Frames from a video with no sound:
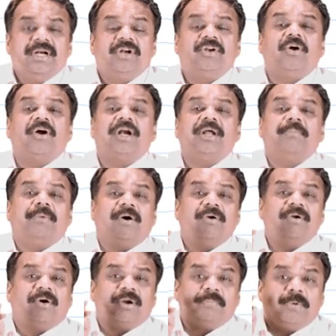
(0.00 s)
talked
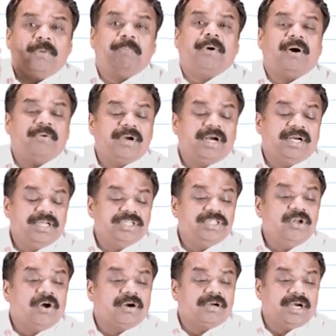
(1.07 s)
about or propounded this
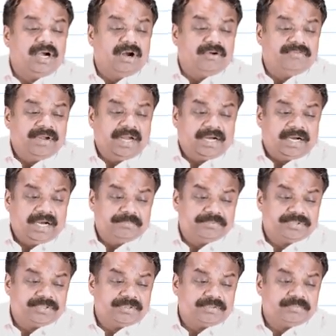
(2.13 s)
doctrine of
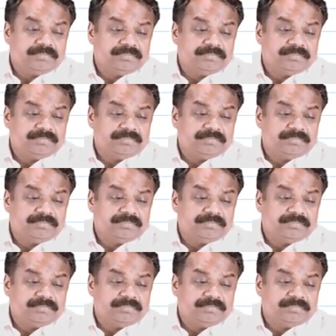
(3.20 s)
eclipse.